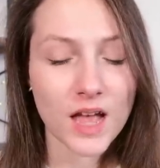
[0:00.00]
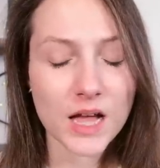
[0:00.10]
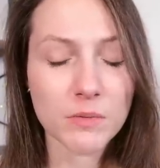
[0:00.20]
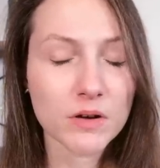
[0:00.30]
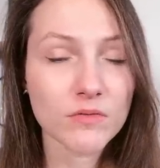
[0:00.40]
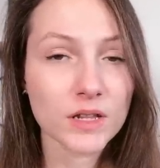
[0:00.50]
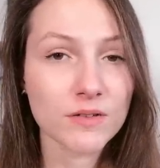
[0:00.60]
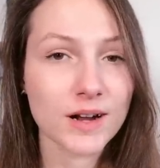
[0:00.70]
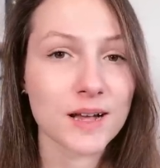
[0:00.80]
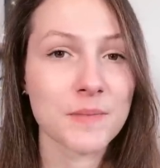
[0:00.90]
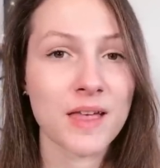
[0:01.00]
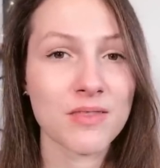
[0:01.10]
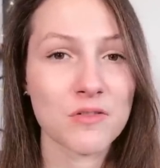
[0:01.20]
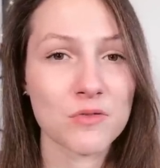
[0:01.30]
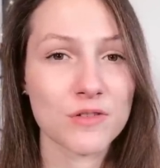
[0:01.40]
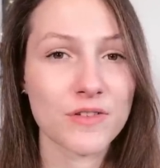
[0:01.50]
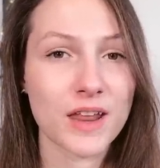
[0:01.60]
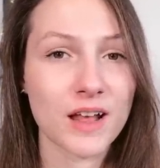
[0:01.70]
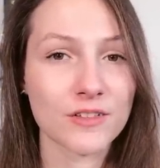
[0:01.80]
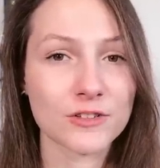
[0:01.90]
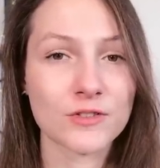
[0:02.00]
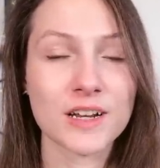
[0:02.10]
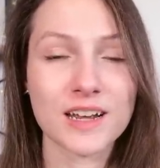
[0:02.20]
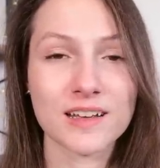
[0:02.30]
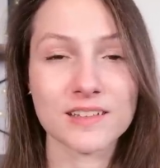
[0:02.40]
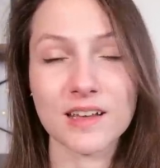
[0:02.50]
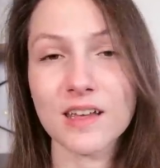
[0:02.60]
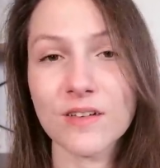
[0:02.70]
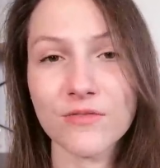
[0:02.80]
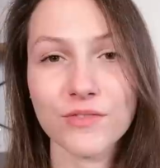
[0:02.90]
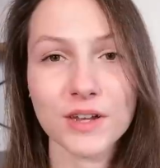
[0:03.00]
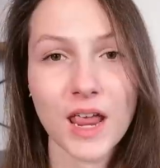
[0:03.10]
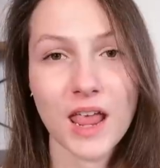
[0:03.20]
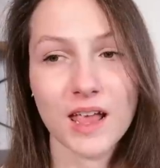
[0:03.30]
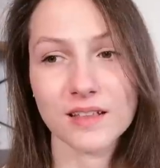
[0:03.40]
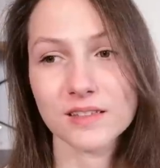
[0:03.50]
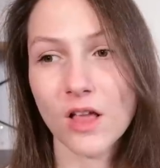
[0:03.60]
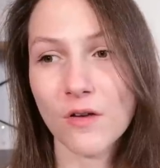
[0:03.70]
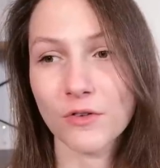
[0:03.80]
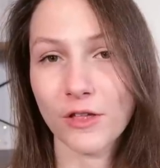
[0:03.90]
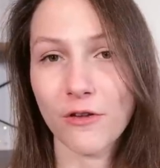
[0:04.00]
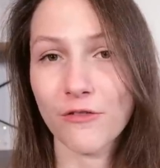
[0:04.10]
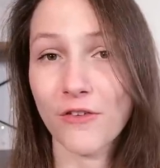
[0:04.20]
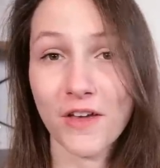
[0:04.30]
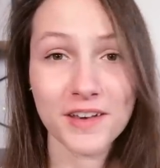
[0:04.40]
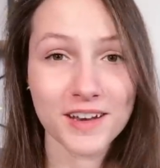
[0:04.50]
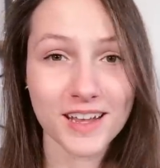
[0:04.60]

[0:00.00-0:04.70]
I wouldn't really recommend the Orivet Health Screen as a gift. It's not really fun.